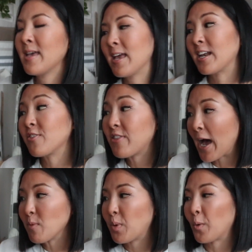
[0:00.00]
And at
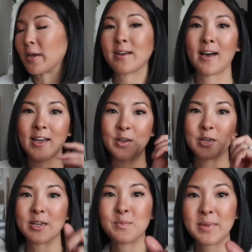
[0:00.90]
that point,
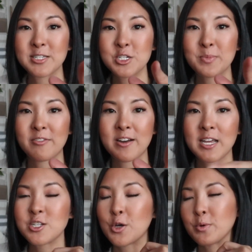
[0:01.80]
I messaged my friend
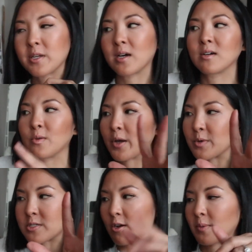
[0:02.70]
Antonia, who I
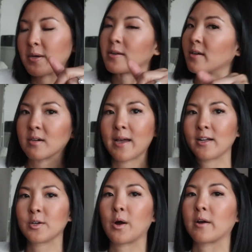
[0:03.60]
always talk about here,
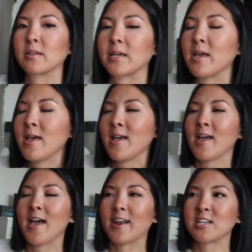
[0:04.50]
hello Harley,
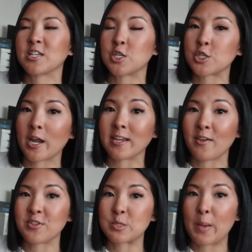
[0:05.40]
and I said, should I
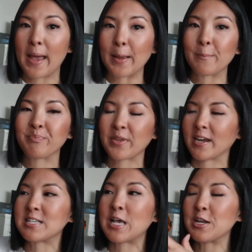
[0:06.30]
get this bag? And
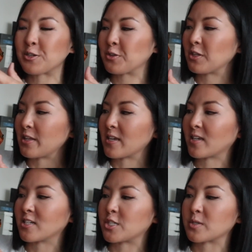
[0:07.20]
I sent her the link,
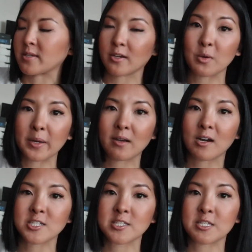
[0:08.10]
and she was like, oh my
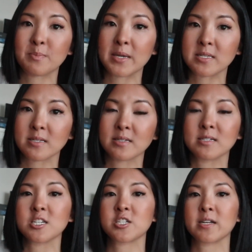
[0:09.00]
gosh, it's in amazing
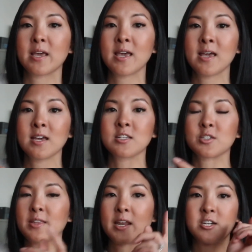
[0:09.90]
condition.
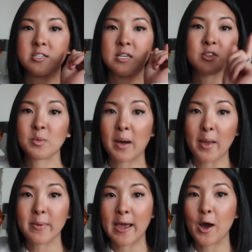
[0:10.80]
So then I just hit the
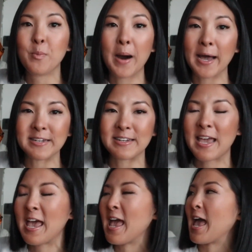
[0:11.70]
buy now button,
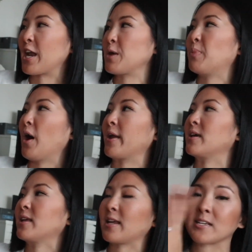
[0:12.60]
and I bought
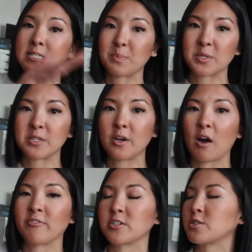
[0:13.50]
it, and I accepted the offer.